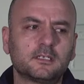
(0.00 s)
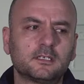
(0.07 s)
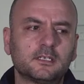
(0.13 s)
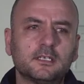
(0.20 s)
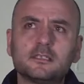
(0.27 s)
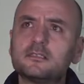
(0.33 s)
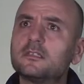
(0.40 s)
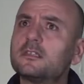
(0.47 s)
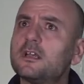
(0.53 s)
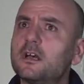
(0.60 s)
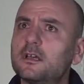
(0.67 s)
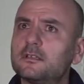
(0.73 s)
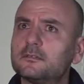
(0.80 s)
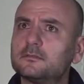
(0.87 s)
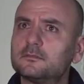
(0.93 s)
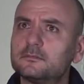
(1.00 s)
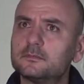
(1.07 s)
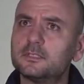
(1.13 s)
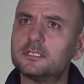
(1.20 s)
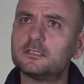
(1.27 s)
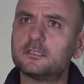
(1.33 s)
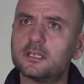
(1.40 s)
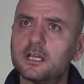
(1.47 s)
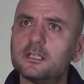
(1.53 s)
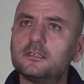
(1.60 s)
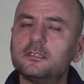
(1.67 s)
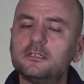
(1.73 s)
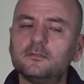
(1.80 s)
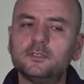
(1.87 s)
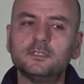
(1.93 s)
uh, Ezidkhan, Izid Khan
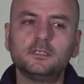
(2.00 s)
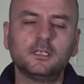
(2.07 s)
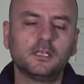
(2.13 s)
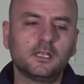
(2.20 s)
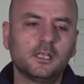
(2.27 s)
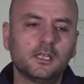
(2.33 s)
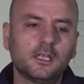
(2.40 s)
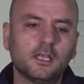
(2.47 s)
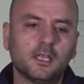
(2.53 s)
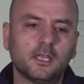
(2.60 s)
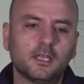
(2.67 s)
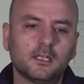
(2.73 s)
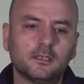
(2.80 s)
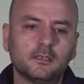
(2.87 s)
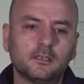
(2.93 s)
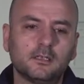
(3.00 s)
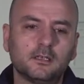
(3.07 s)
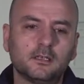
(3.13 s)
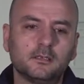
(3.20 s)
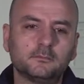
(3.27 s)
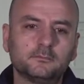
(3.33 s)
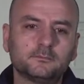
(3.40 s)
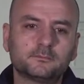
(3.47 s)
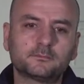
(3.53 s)
TV, and um,